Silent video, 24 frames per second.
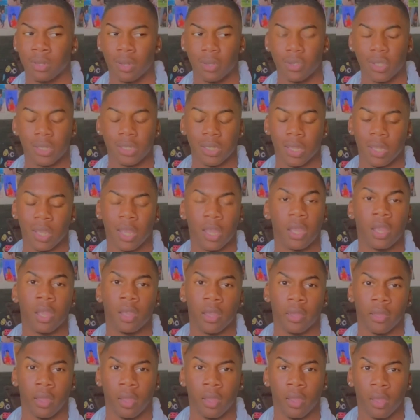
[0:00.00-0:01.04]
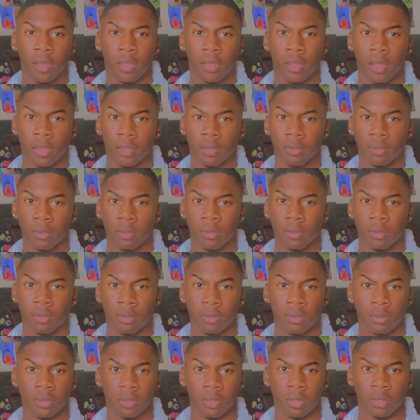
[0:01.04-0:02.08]
They say, hey, hey, hey, hey, hey, hey,
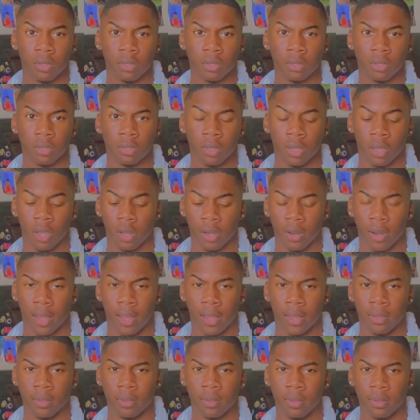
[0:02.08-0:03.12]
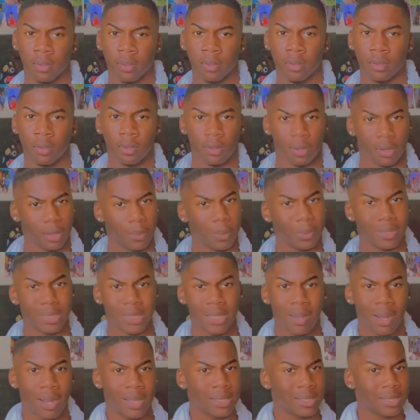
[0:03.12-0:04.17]
good luck. That's
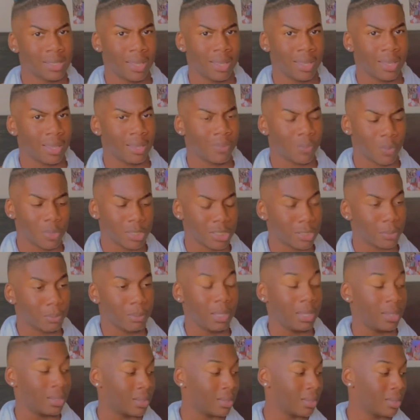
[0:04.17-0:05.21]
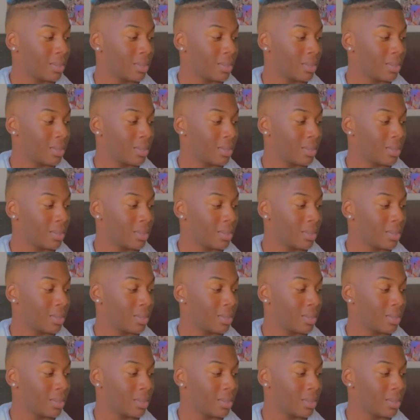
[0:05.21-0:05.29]
all they said well, to me.